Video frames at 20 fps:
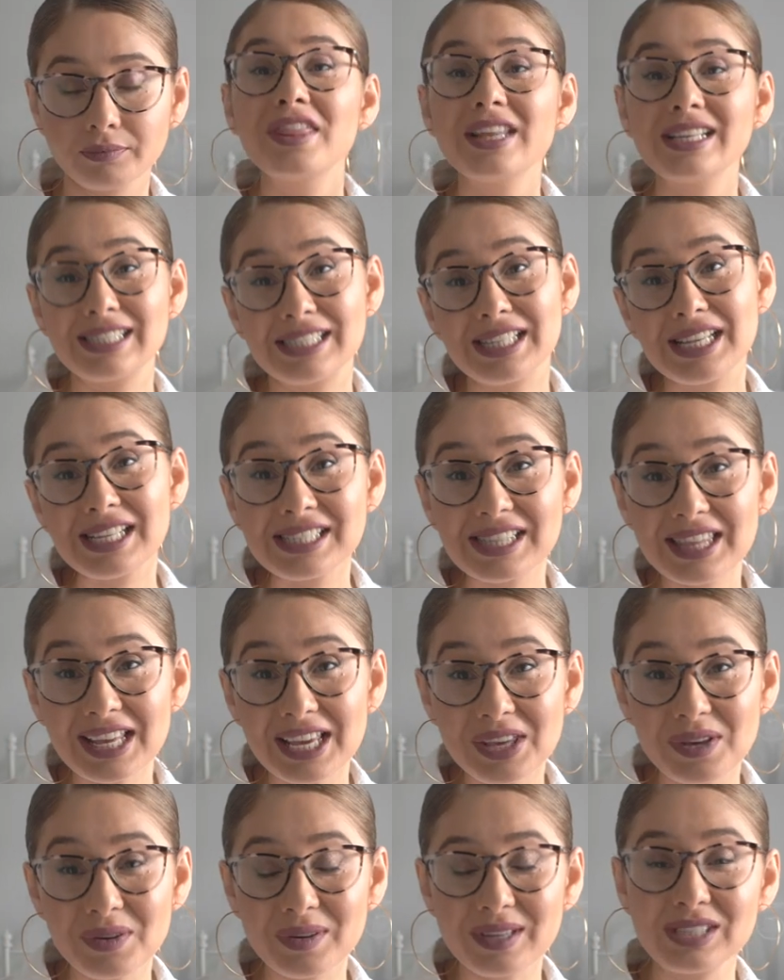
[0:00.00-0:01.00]
The sixth
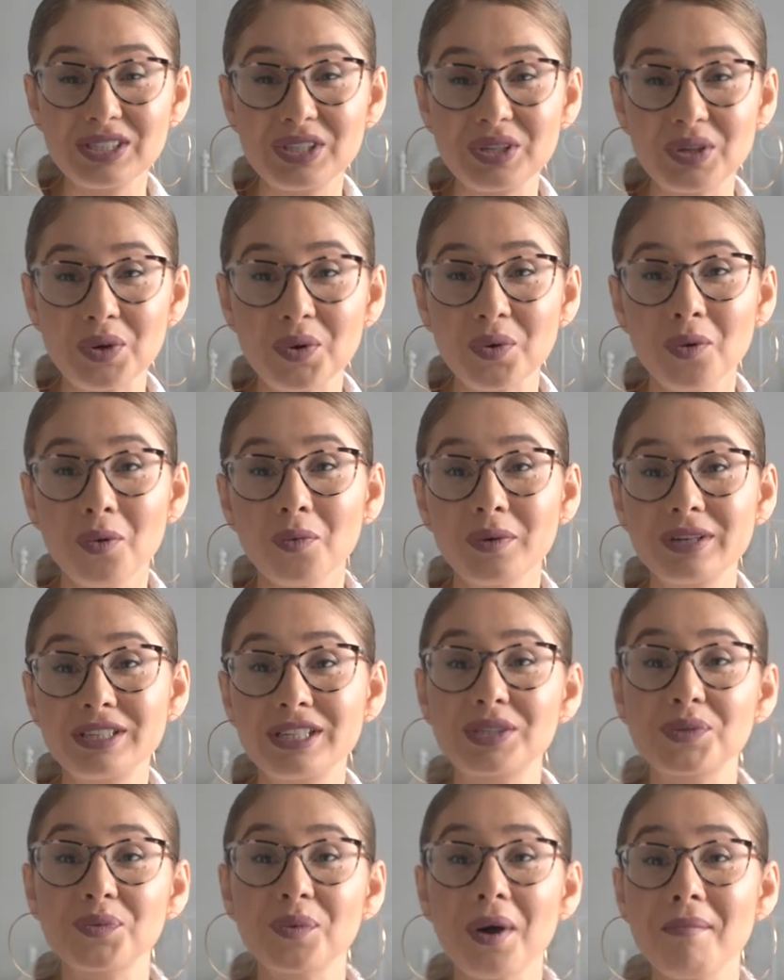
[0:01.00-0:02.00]
thing you can do,
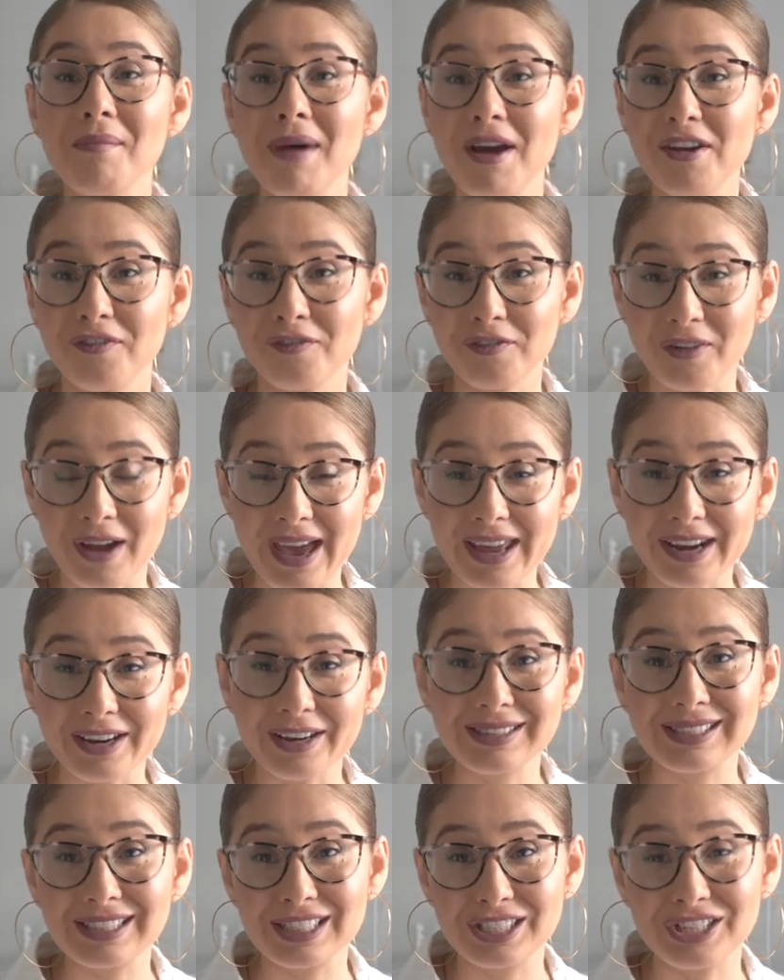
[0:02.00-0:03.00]
which is what my
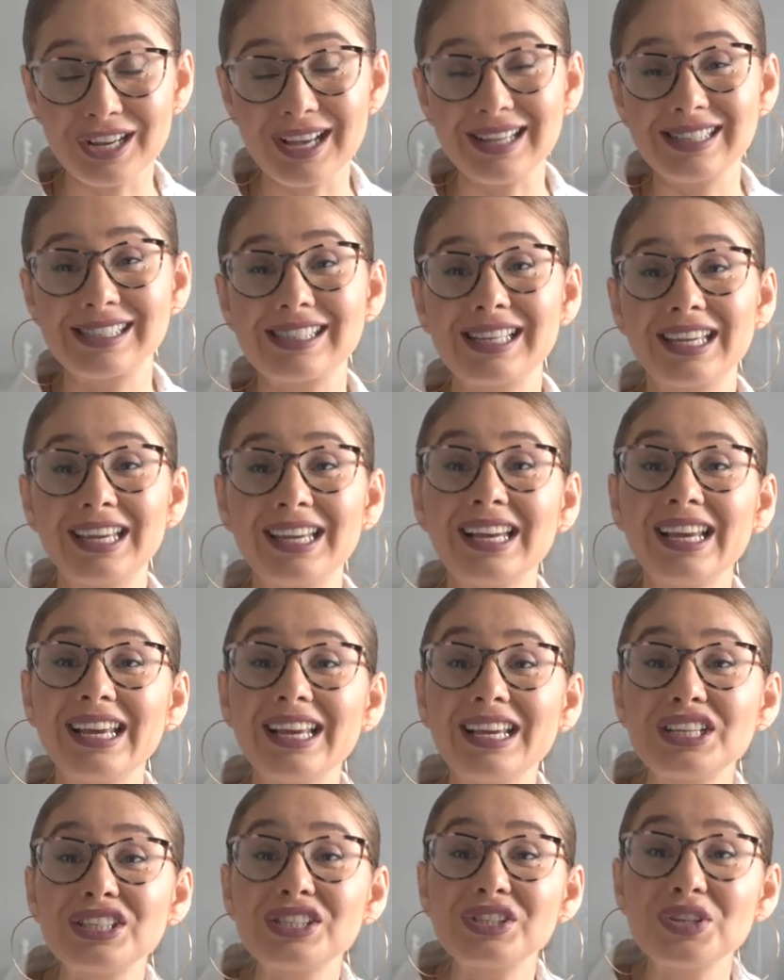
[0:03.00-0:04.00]
friend suggested,
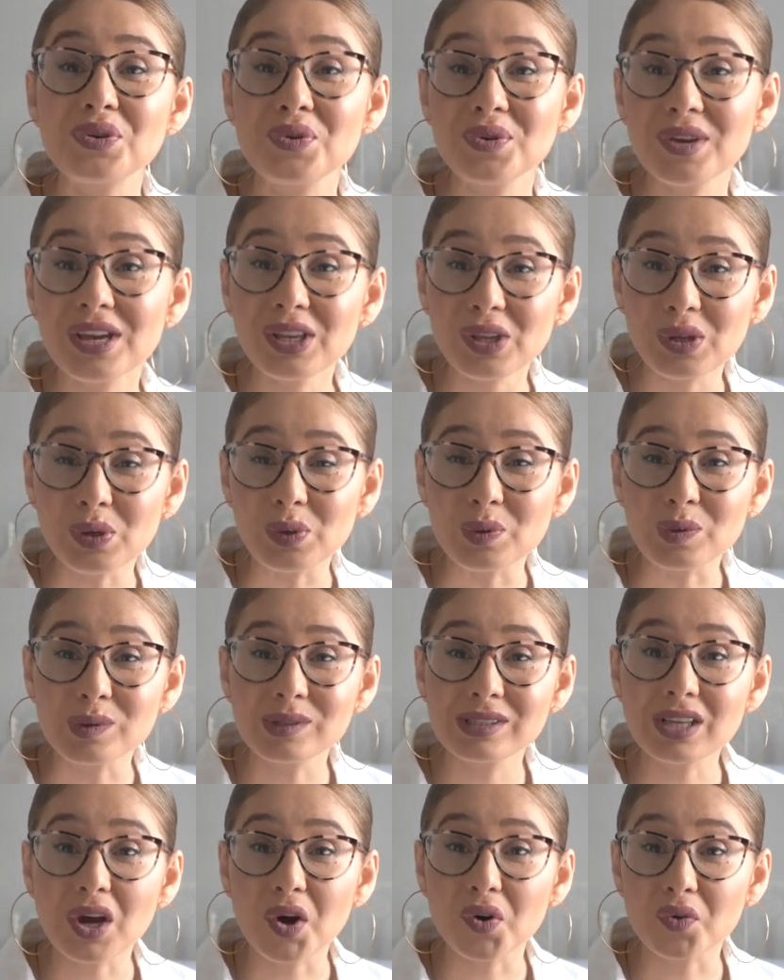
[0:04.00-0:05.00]
is you can
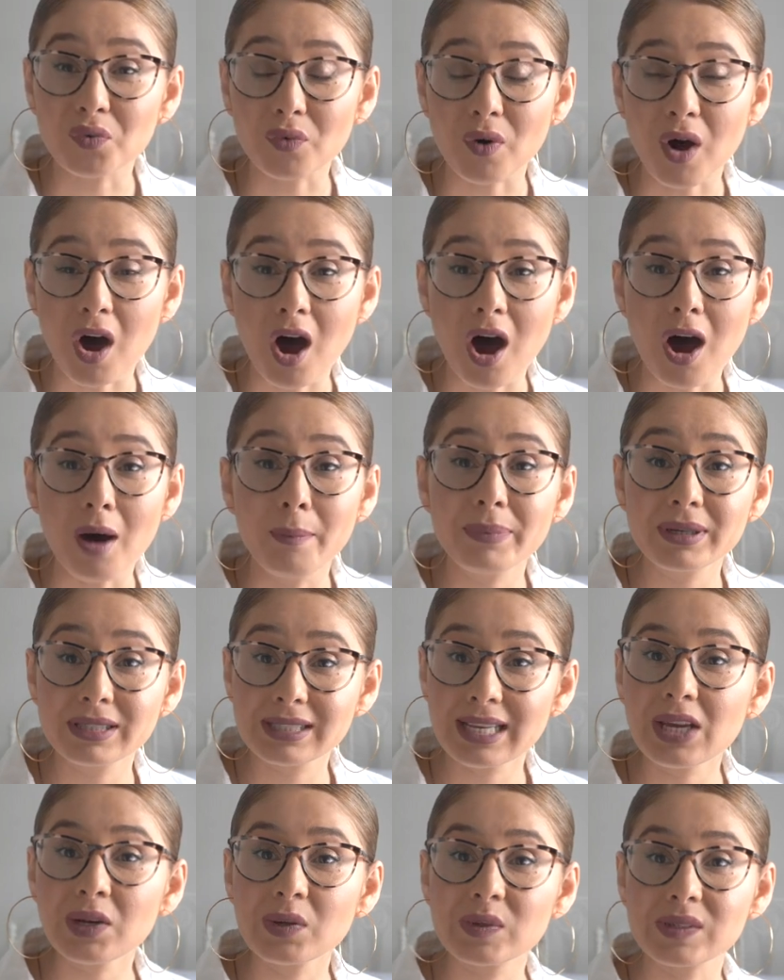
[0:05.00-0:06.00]
use raw
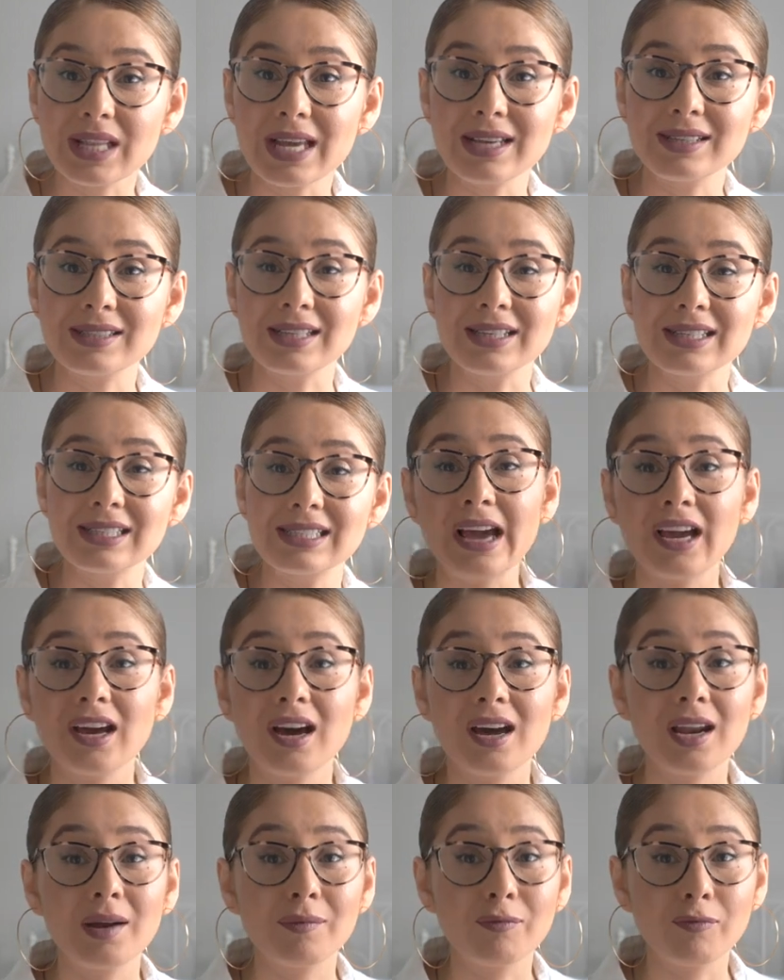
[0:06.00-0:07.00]
potato slices. I
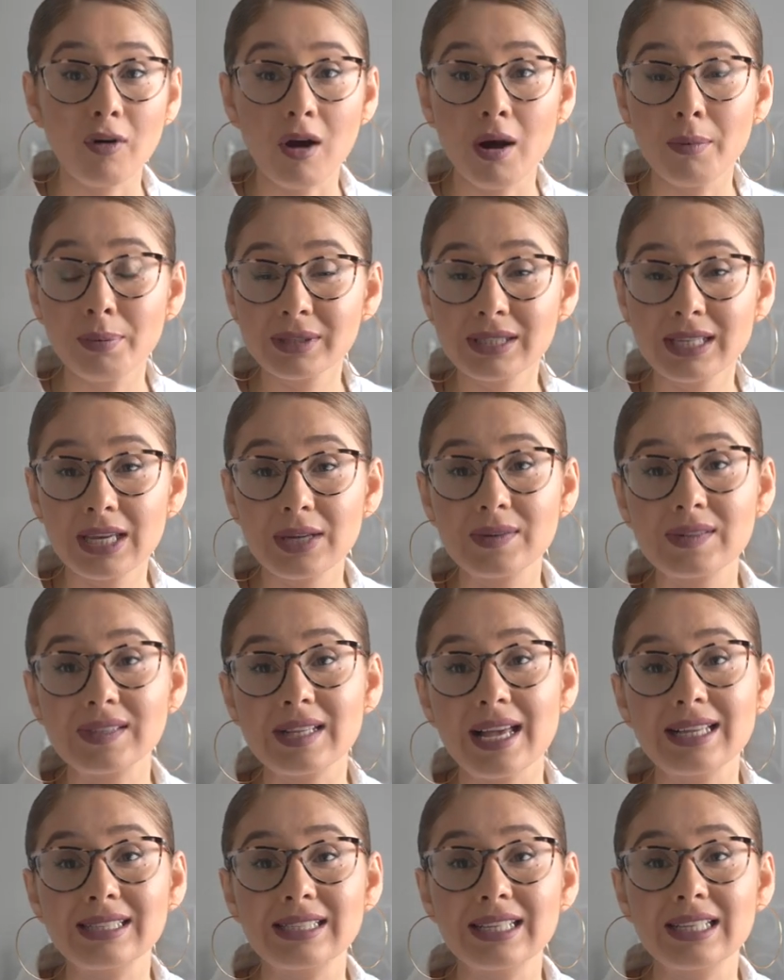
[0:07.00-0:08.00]
cut up raw potato
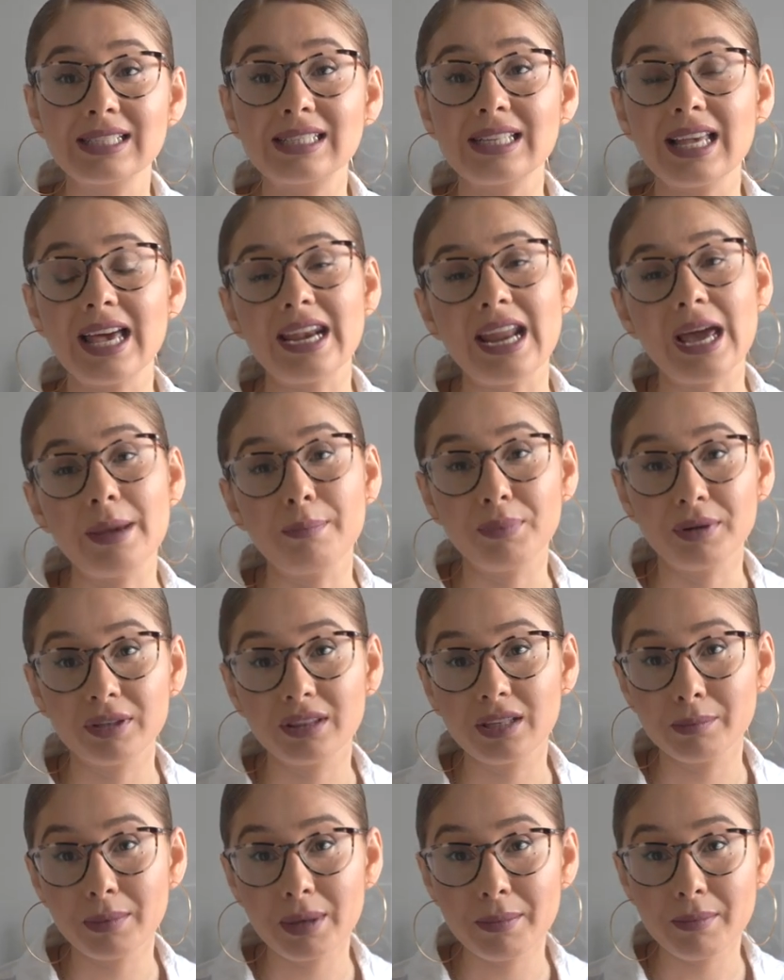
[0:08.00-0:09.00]
slices and I
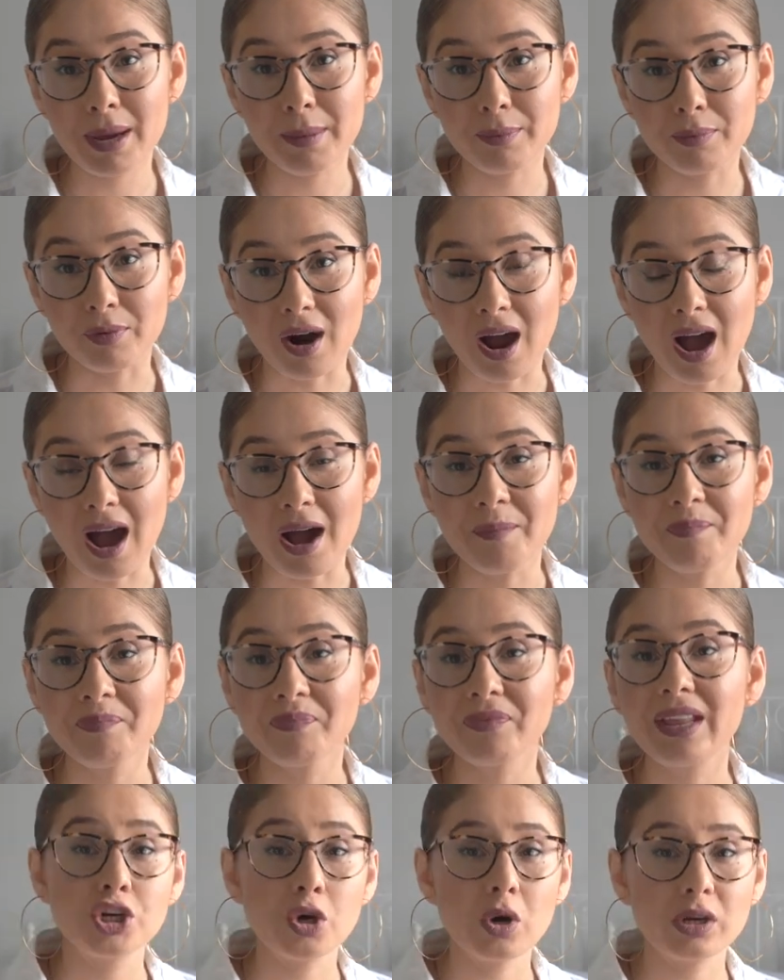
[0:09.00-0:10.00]
put them in my bra.
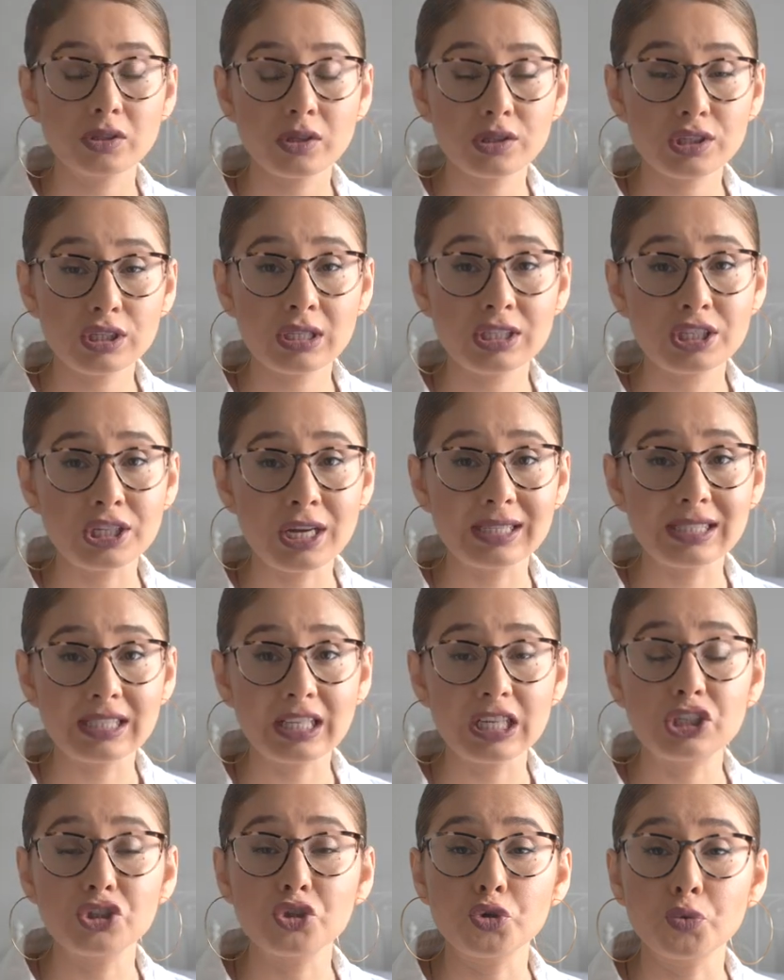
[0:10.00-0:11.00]
She also
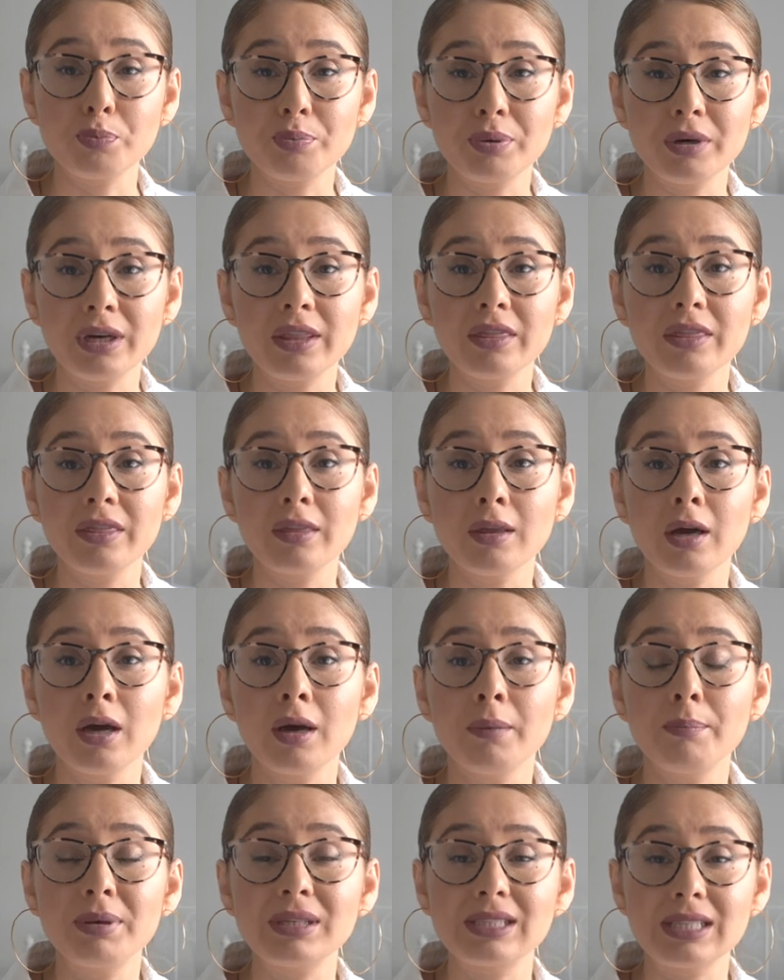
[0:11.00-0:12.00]
suggested to put
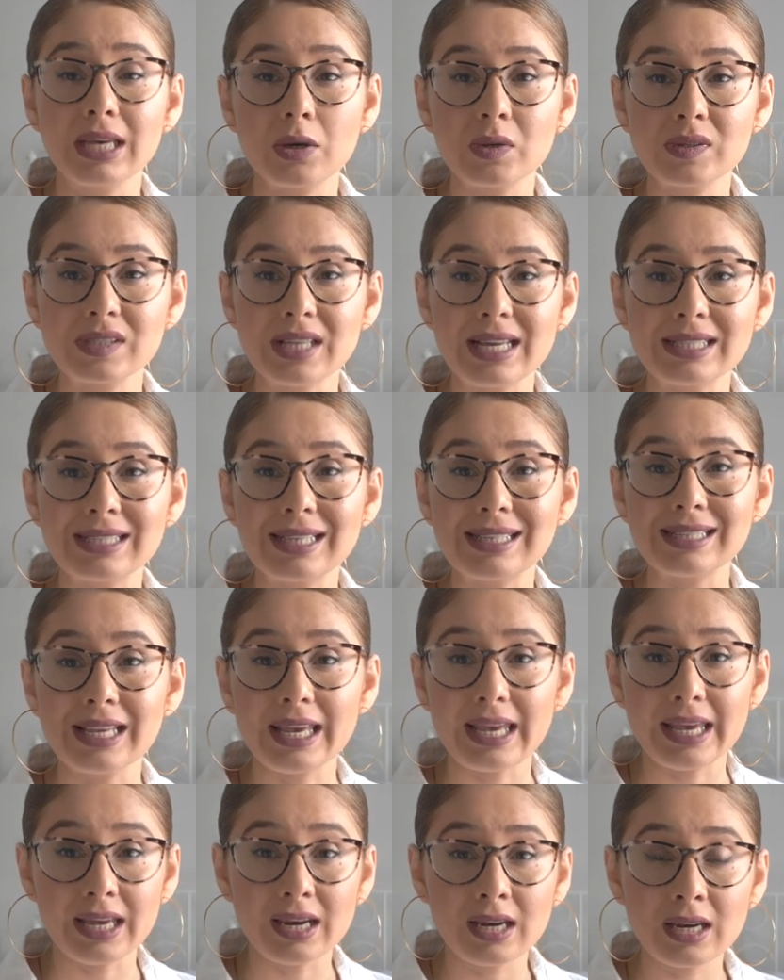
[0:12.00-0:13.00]
the potato slices
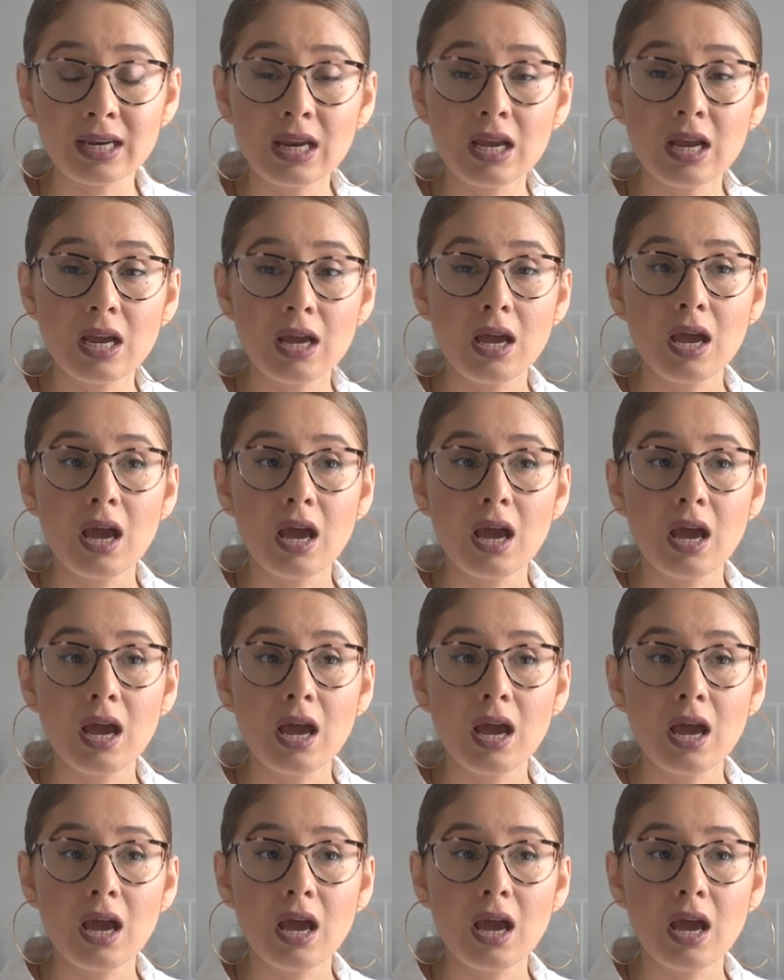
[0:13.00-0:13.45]
in